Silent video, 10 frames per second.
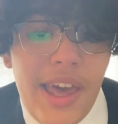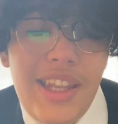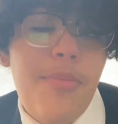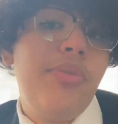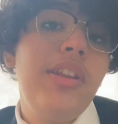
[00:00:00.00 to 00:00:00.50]
and
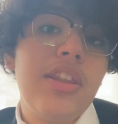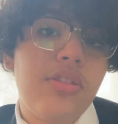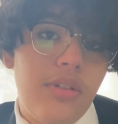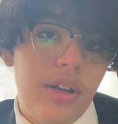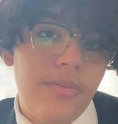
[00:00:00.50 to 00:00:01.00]
a
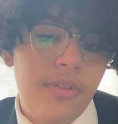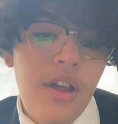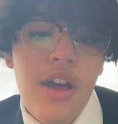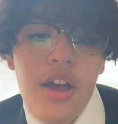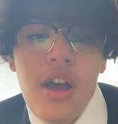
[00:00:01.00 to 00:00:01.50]
plethora
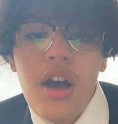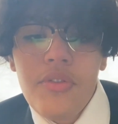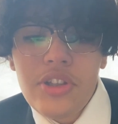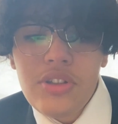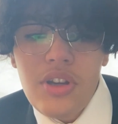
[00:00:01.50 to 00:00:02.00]
of
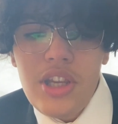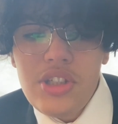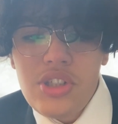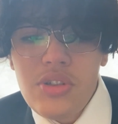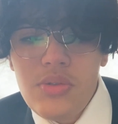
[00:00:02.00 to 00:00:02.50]
other
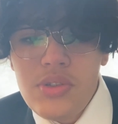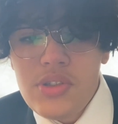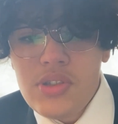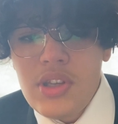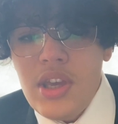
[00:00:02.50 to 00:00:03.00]

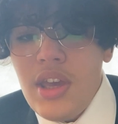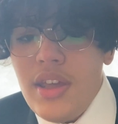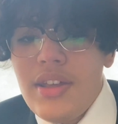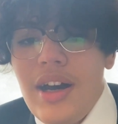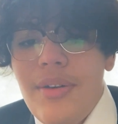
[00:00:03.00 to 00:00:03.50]
issues
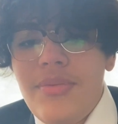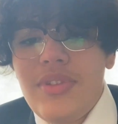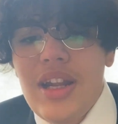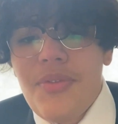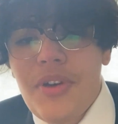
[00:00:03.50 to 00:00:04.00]

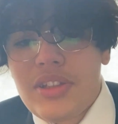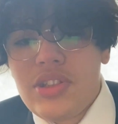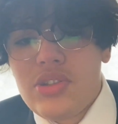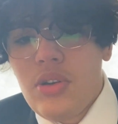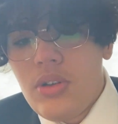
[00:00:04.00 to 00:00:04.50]
that affect
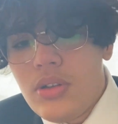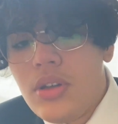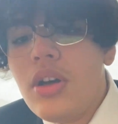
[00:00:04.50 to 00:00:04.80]
us all.